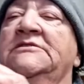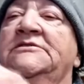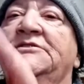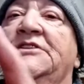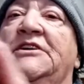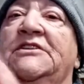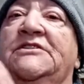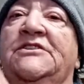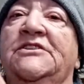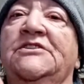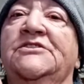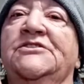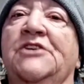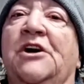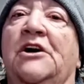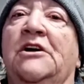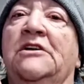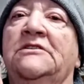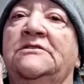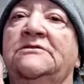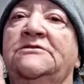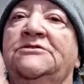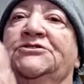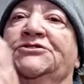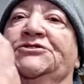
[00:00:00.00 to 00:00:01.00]
this is
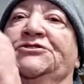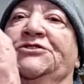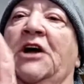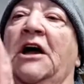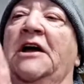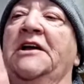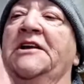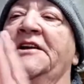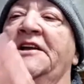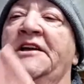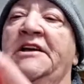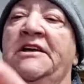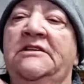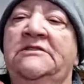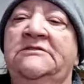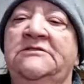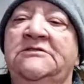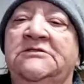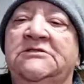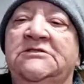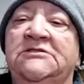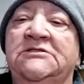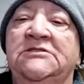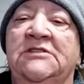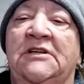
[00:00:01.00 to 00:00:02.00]
all shiny,
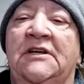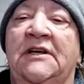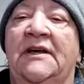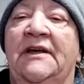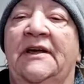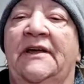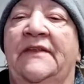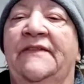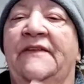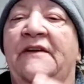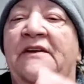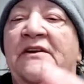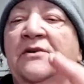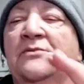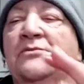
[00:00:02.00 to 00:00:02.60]
and then